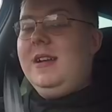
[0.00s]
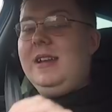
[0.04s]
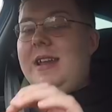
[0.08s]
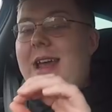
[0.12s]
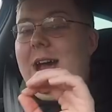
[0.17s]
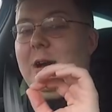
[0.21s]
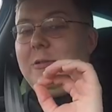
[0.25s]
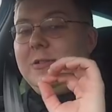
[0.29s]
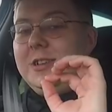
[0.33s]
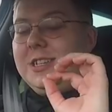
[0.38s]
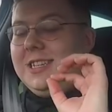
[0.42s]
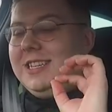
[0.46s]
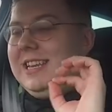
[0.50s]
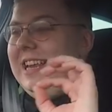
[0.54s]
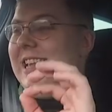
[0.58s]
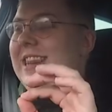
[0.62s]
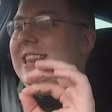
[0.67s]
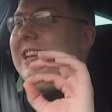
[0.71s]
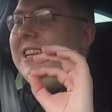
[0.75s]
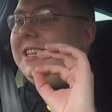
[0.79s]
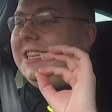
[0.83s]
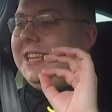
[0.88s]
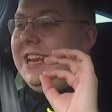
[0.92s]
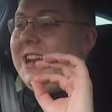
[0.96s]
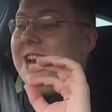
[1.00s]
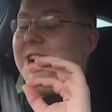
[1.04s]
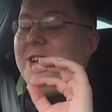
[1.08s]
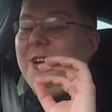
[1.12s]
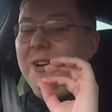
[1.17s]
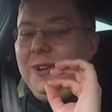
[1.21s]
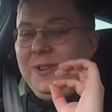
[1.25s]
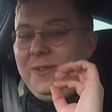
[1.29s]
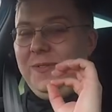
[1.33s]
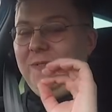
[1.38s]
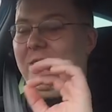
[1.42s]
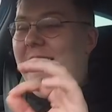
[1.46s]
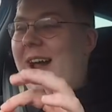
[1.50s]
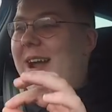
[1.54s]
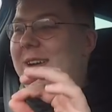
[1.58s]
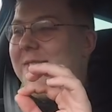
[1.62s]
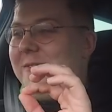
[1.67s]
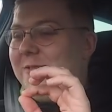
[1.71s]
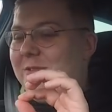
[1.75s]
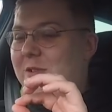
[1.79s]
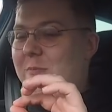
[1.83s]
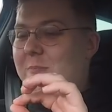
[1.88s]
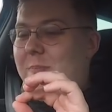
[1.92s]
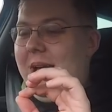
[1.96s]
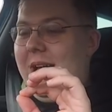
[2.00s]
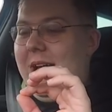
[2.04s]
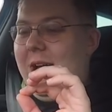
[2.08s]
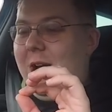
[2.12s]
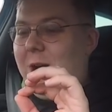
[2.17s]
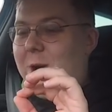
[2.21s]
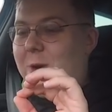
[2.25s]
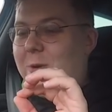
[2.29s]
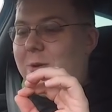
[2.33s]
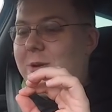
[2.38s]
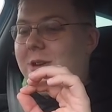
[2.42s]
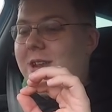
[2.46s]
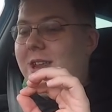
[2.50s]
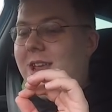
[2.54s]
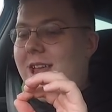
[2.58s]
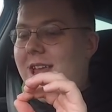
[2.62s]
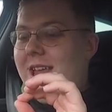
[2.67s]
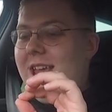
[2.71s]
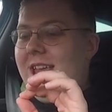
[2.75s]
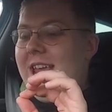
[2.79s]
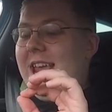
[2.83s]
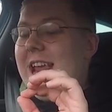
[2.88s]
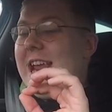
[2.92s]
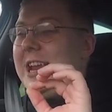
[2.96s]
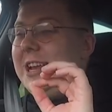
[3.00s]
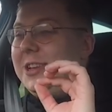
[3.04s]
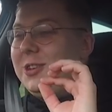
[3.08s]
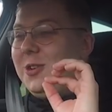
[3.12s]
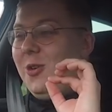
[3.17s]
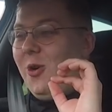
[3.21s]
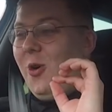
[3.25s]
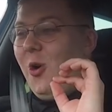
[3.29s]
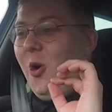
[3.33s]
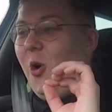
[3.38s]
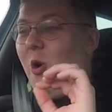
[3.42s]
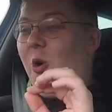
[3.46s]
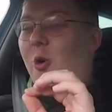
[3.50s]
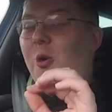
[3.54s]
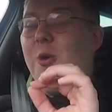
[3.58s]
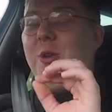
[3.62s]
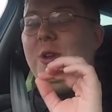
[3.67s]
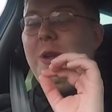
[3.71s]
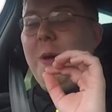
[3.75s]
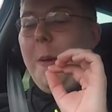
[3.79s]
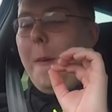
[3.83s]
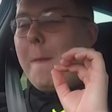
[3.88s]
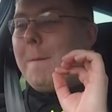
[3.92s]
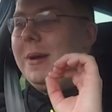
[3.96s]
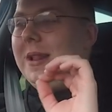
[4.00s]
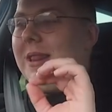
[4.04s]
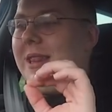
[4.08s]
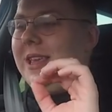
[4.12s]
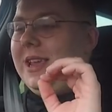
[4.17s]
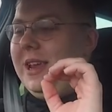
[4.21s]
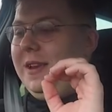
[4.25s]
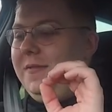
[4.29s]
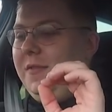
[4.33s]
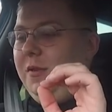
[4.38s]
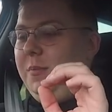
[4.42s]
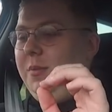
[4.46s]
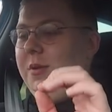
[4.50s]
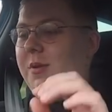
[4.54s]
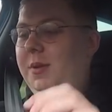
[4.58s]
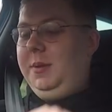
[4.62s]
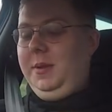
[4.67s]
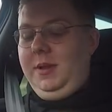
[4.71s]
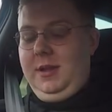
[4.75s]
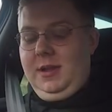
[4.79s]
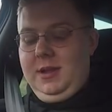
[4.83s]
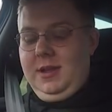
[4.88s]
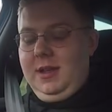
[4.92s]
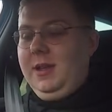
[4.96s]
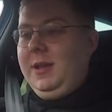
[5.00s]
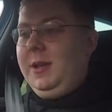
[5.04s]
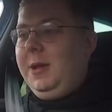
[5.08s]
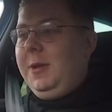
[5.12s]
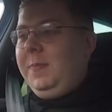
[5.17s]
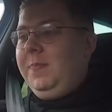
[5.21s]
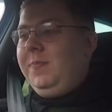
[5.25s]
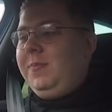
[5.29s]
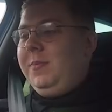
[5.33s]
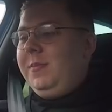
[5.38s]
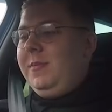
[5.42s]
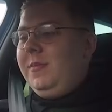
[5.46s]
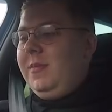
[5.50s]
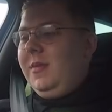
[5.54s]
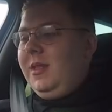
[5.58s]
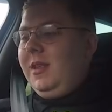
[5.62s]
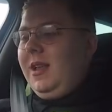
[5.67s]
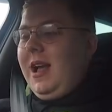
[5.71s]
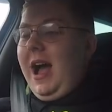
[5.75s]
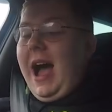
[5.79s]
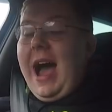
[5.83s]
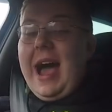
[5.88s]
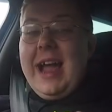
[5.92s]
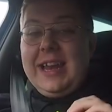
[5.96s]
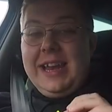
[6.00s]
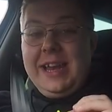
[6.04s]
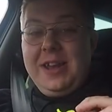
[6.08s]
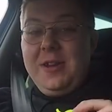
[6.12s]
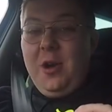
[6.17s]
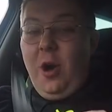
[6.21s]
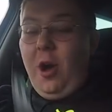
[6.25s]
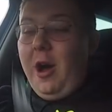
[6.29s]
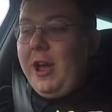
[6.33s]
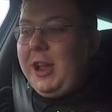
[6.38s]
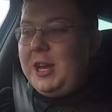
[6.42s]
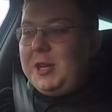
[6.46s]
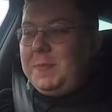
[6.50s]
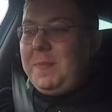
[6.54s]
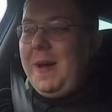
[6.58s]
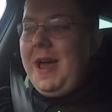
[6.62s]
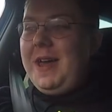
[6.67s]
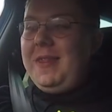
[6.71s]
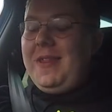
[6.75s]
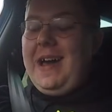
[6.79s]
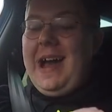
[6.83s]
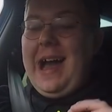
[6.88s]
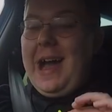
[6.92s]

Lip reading: Now, to say this thing costs £500 is unbelievable. I did not expect that.